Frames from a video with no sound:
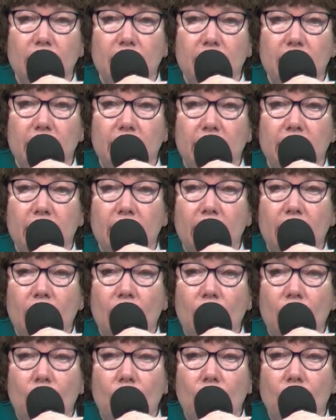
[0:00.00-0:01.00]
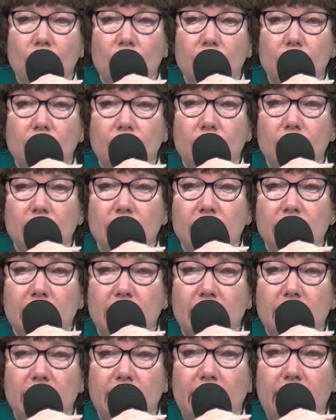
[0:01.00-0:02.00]
been World Communion
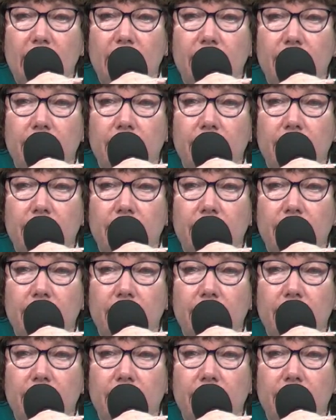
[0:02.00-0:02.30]
Sunday.